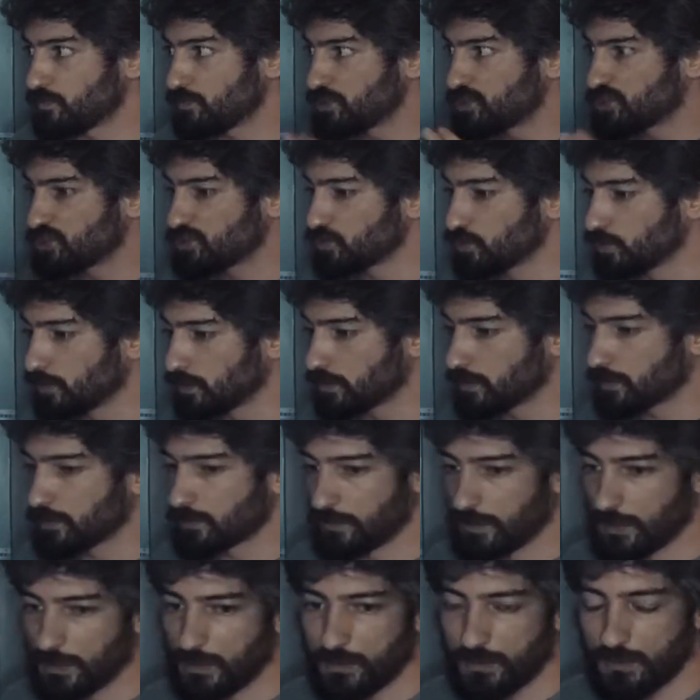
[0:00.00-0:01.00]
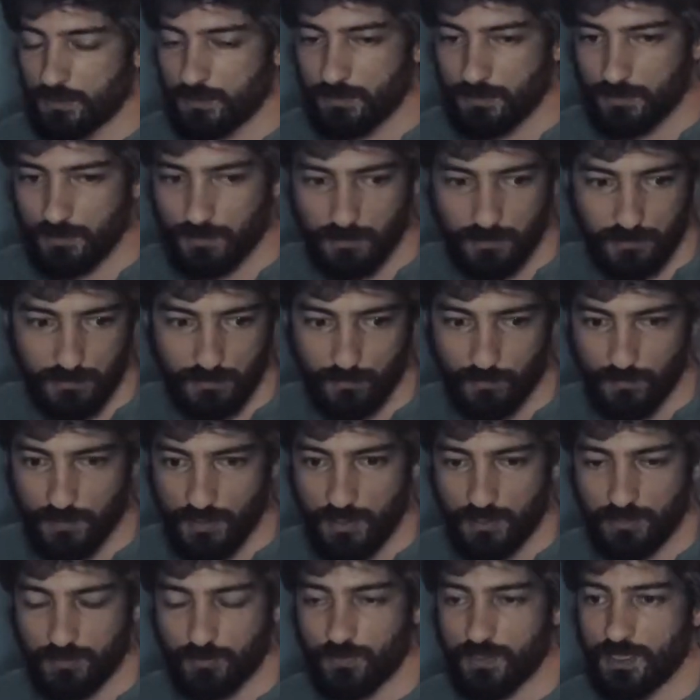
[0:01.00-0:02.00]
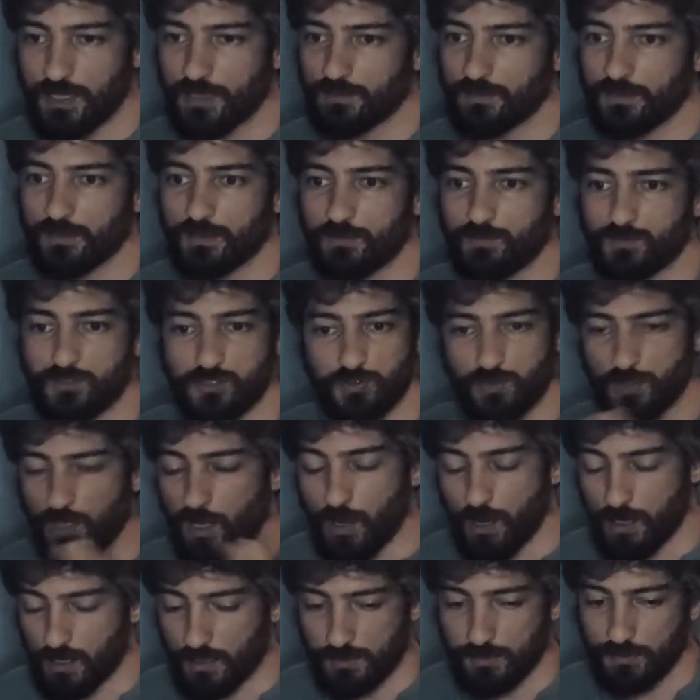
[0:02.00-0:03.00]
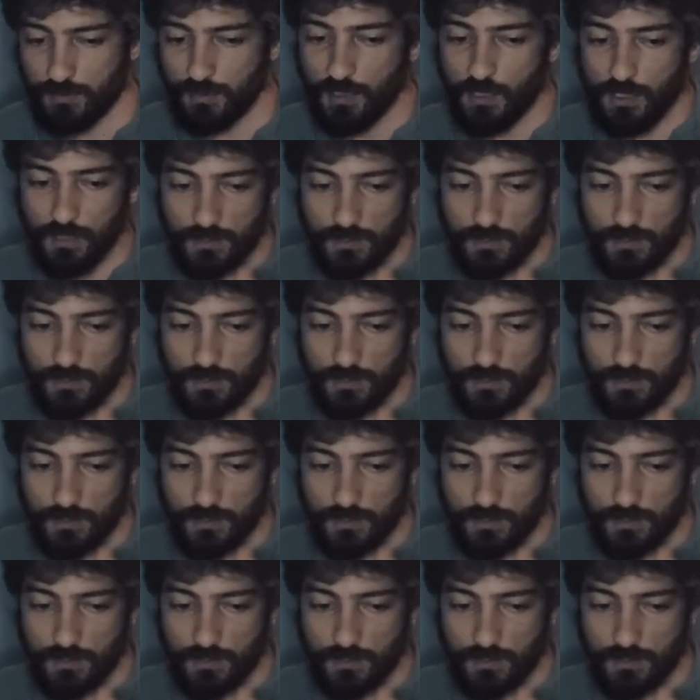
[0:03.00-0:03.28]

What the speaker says: visual thing we are creating, visual art.